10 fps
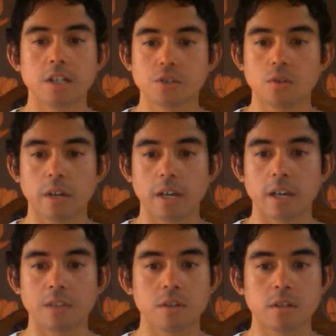stronger
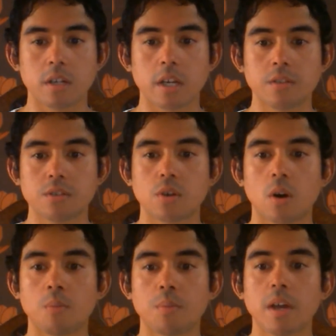here than in the
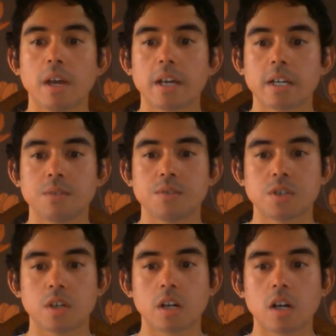top, gives
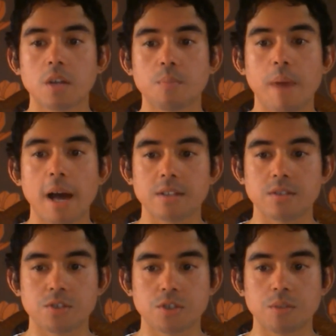a, a, kind of
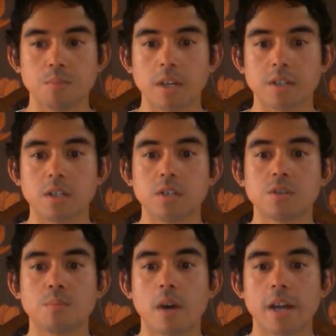balance to the mid and
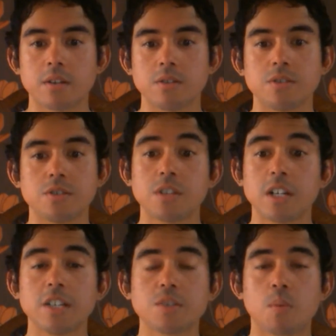to my nose it's the
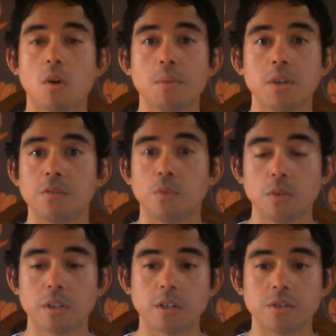least prominent of all
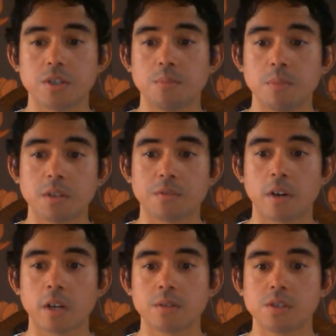the notes in the mid of the
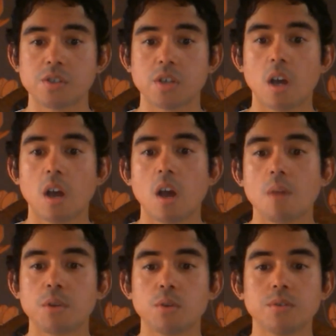fragrance
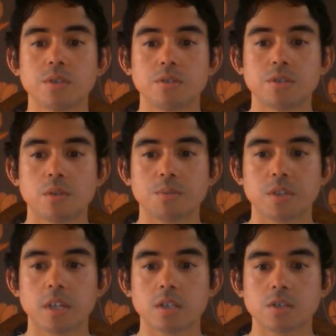but it also stops
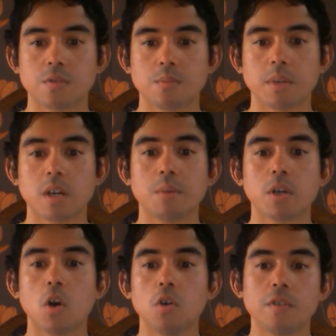things from becoming
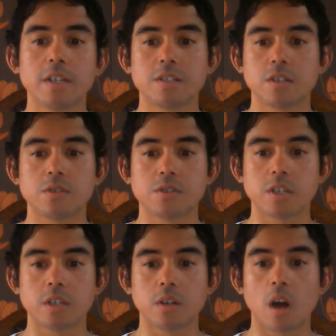overly
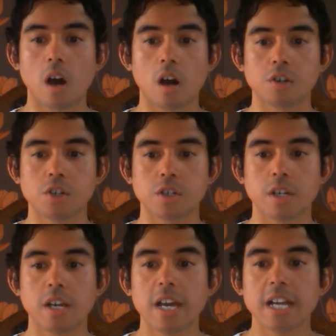citrusy and harsh
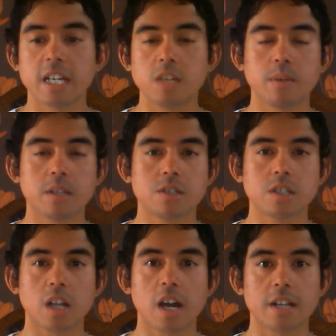and keeping a
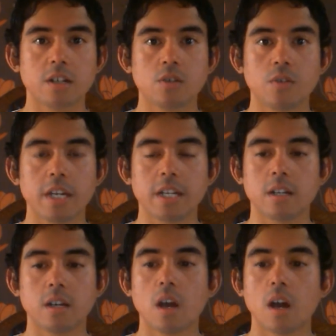slight green
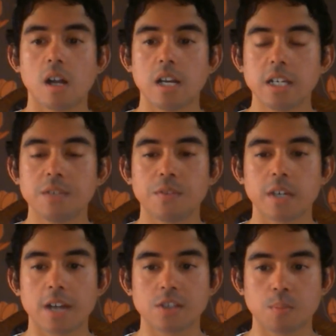uh, leafy
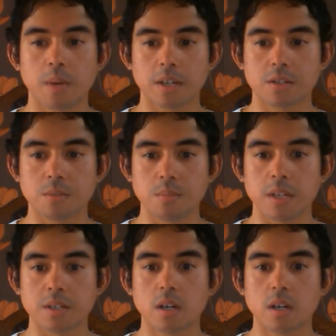aspect to the mid